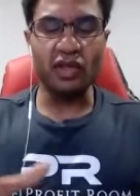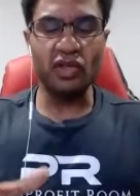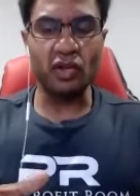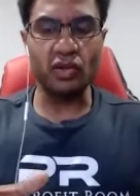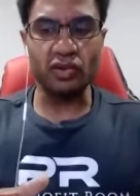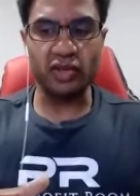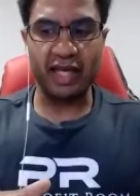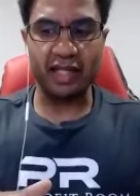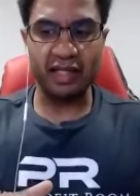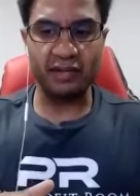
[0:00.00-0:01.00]

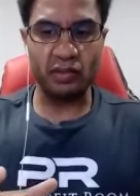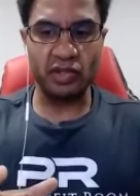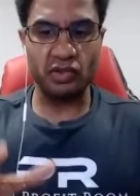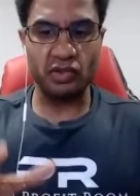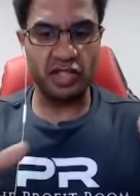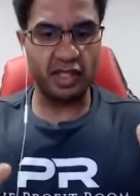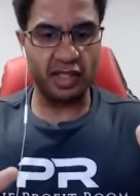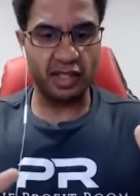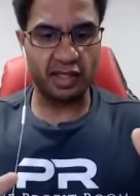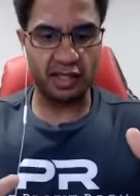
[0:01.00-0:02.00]
though, like, even when you
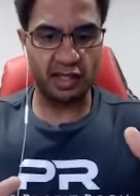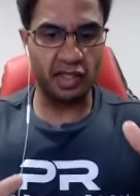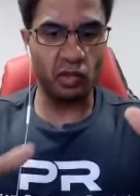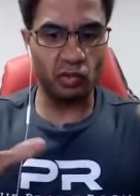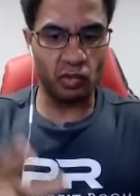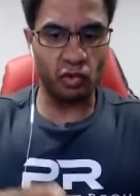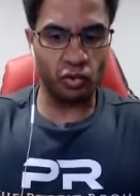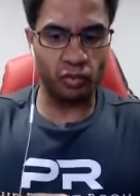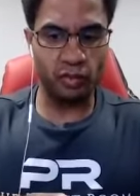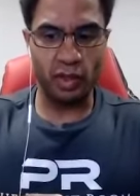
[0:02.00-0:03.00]
see us in the
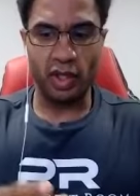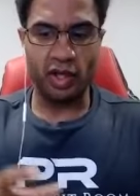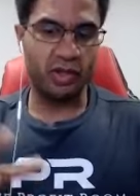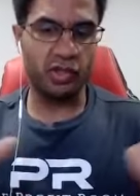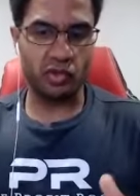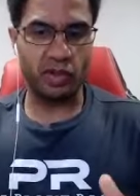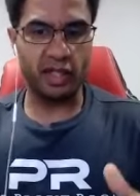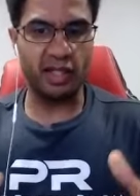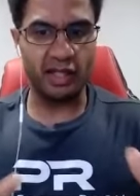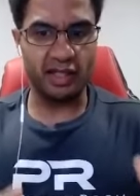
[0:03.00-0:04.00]
room or
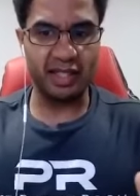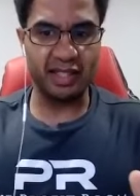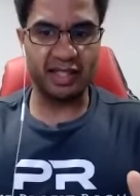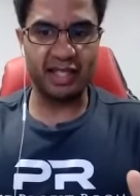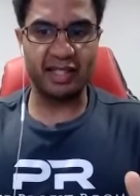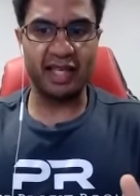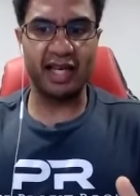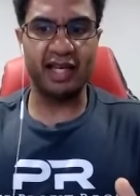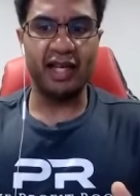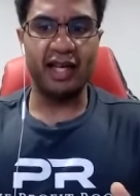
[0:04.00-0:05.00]
trading and things
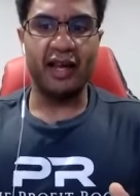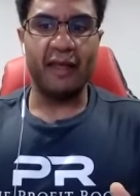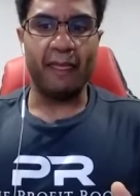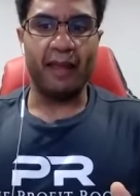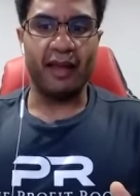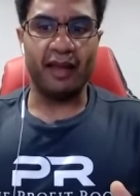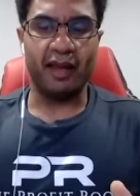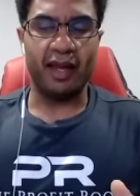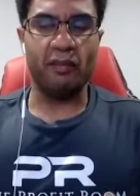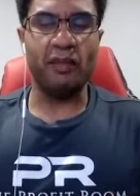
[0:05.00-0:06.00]
like that,
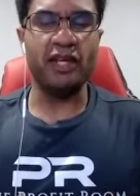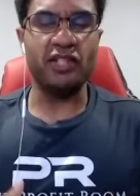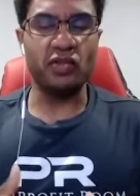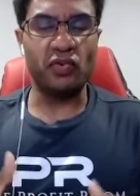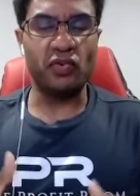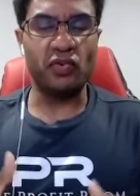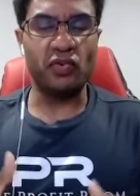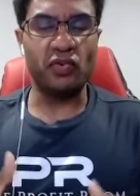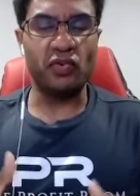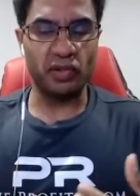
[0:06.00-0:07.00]
it makes you
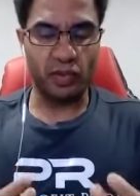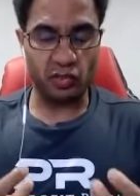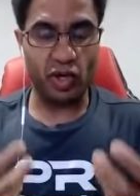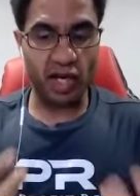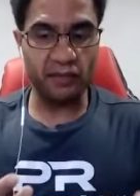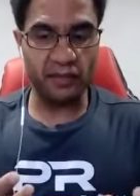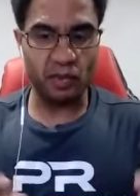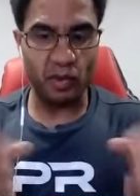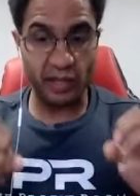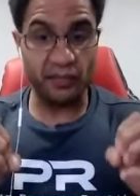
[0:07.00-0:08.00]
feel so much
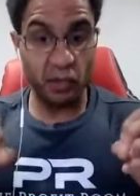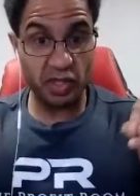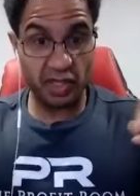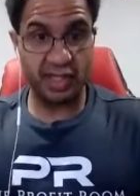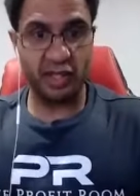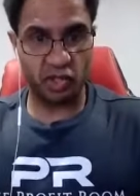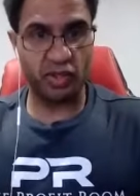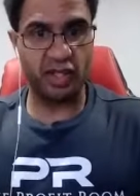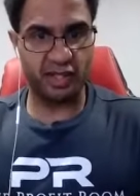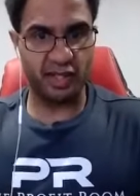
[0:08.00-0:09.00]
more comfortable if you
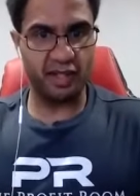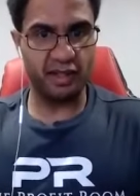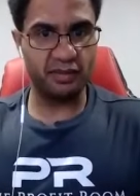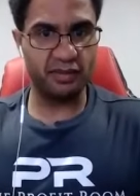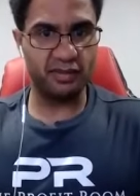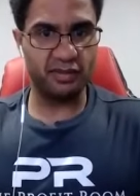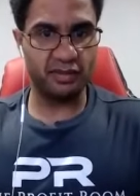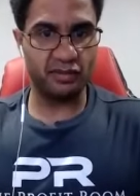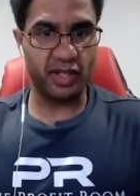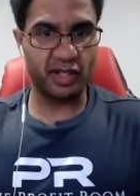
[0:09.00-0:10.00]
see the trade setup,
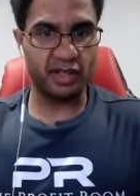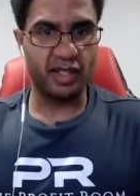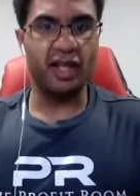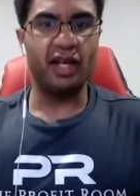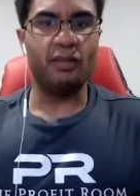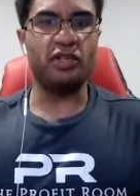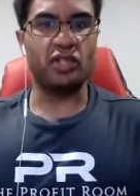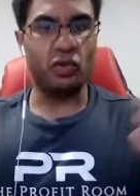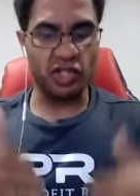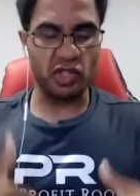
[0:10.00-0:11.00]
right? So,